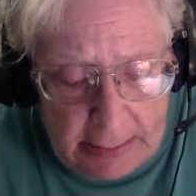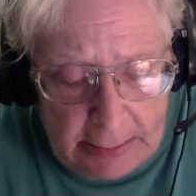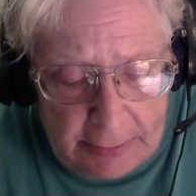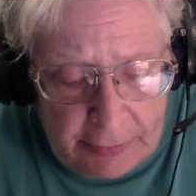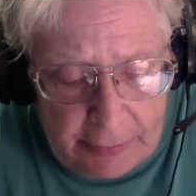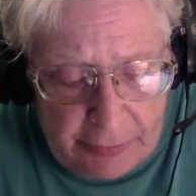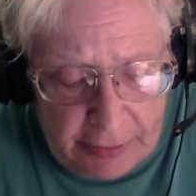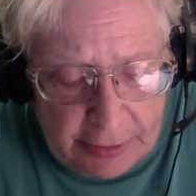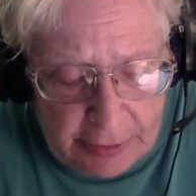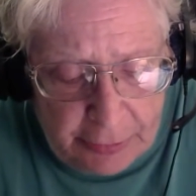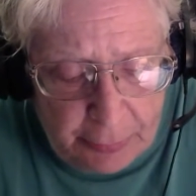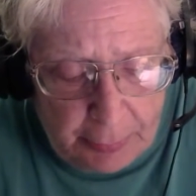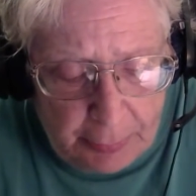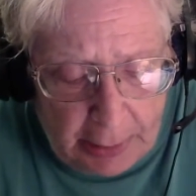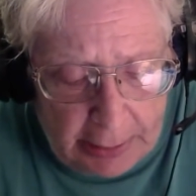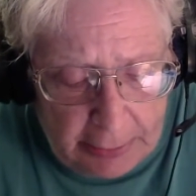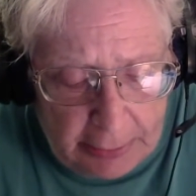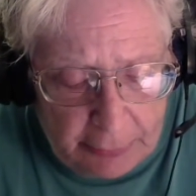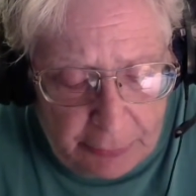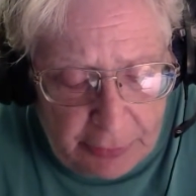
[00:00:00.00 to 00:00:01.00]
six
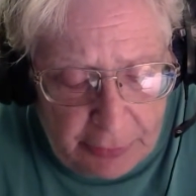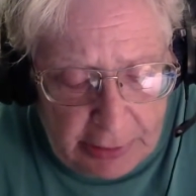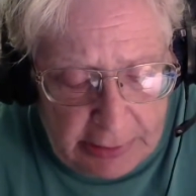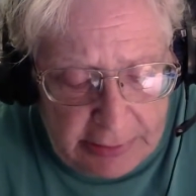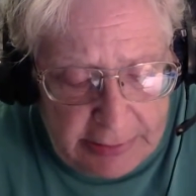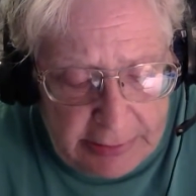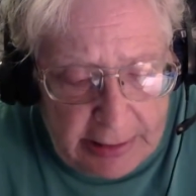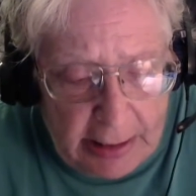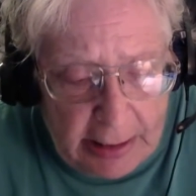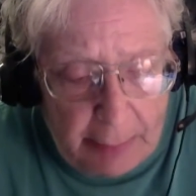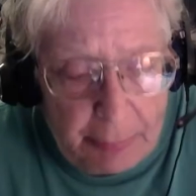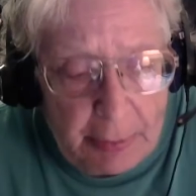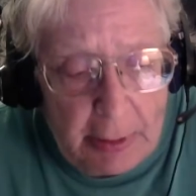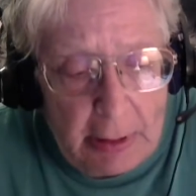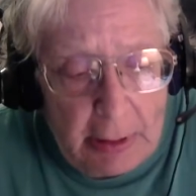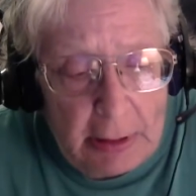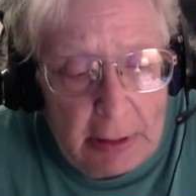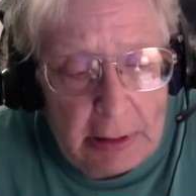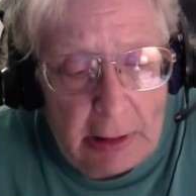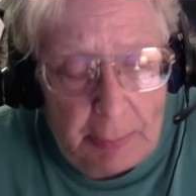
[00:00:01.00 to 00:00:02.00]
miles in depth.
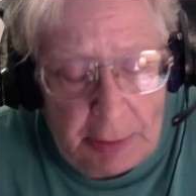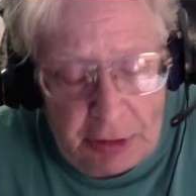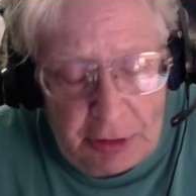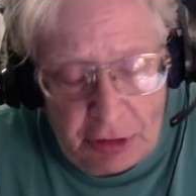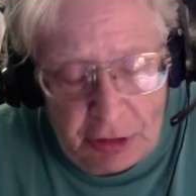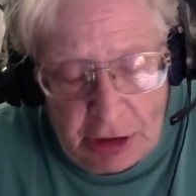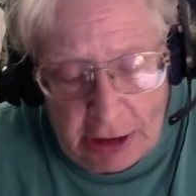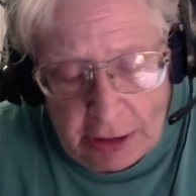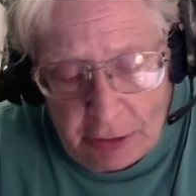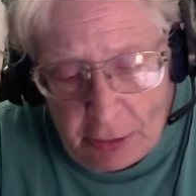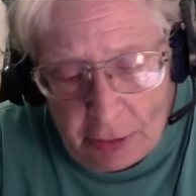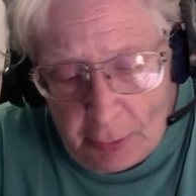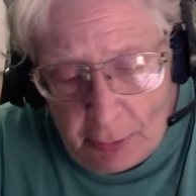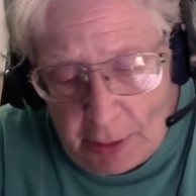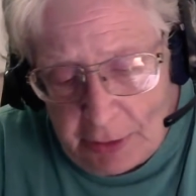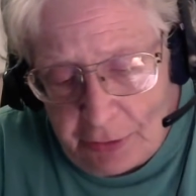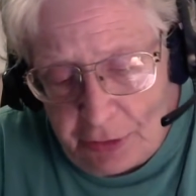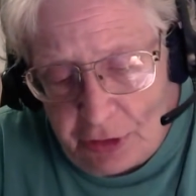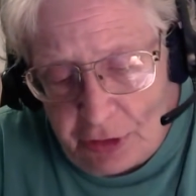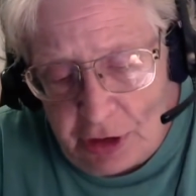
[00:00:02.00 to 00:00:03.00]
Let me check
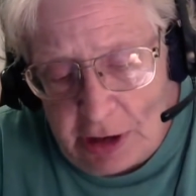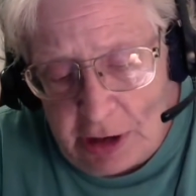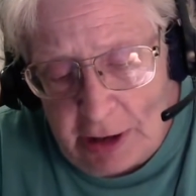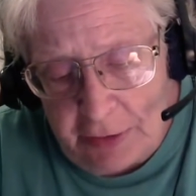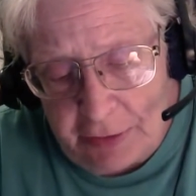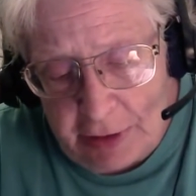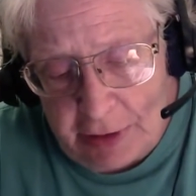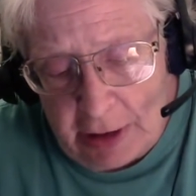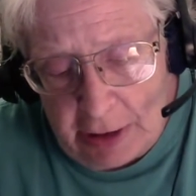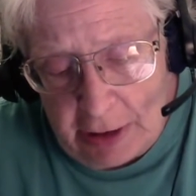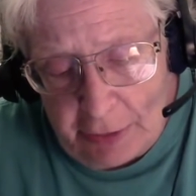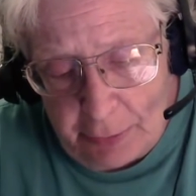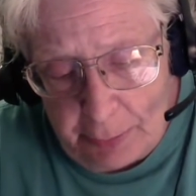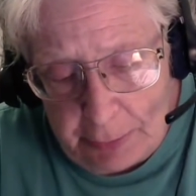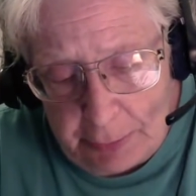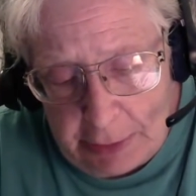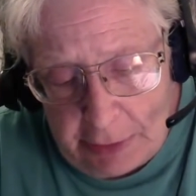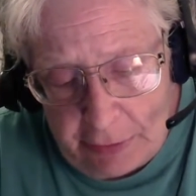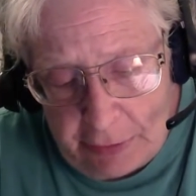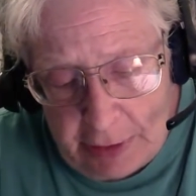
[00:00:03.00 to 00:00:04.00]
USGS, guys.
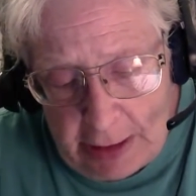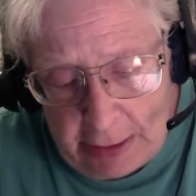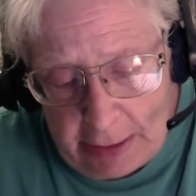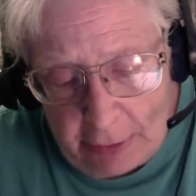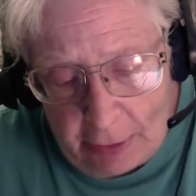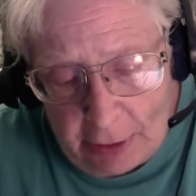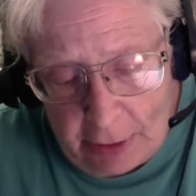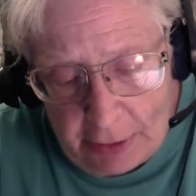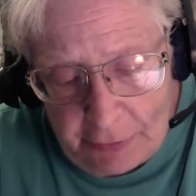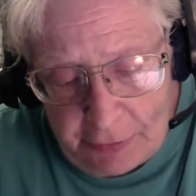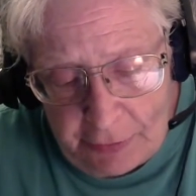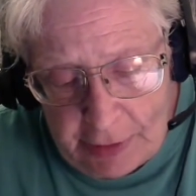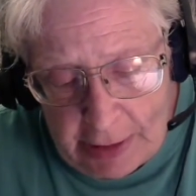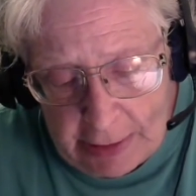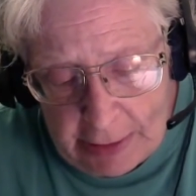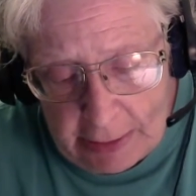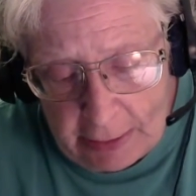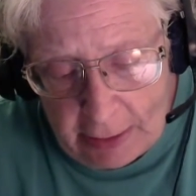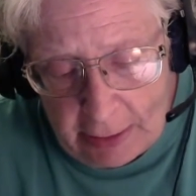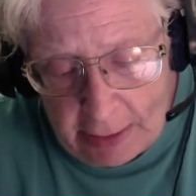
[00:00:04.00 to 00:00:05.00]
Please hang on a
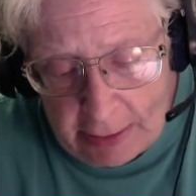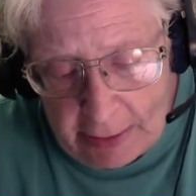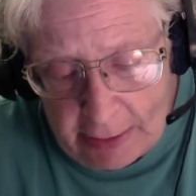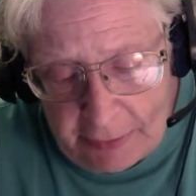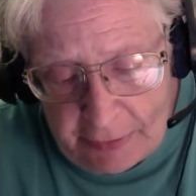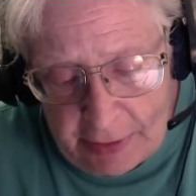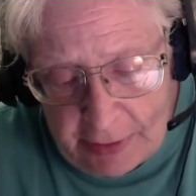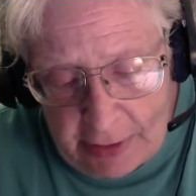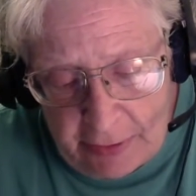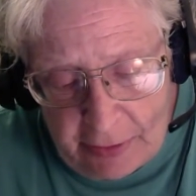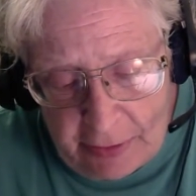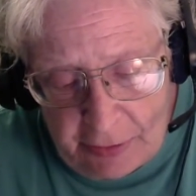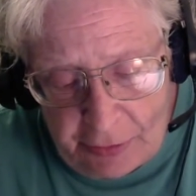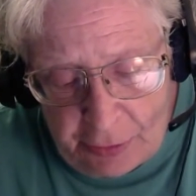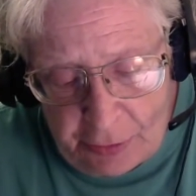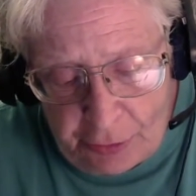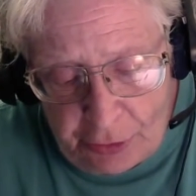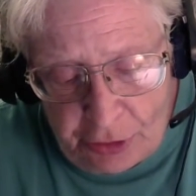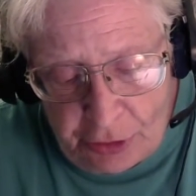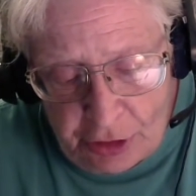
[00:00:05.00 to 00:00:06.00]
second. Like I said, this
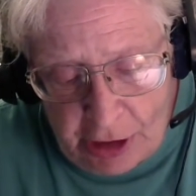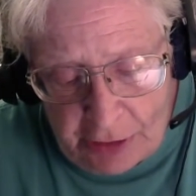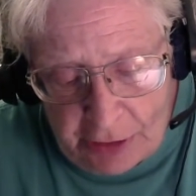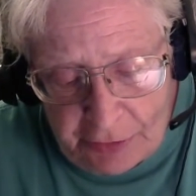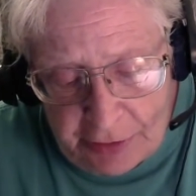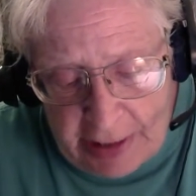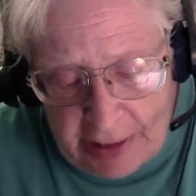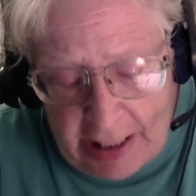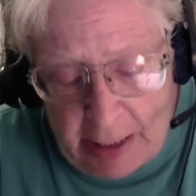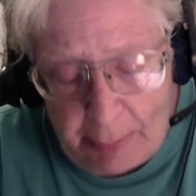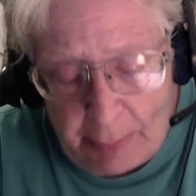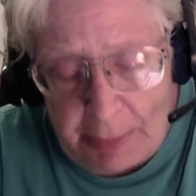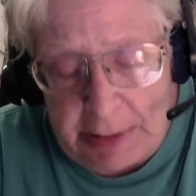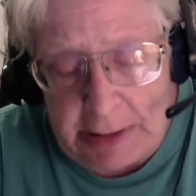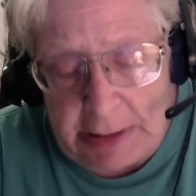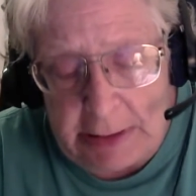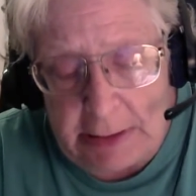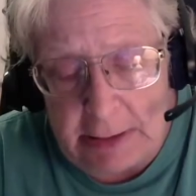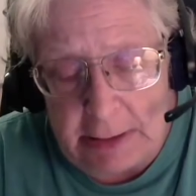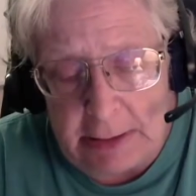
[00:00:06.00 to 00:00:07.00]
is just
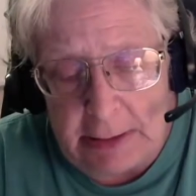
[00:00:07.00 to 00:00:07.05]
happening.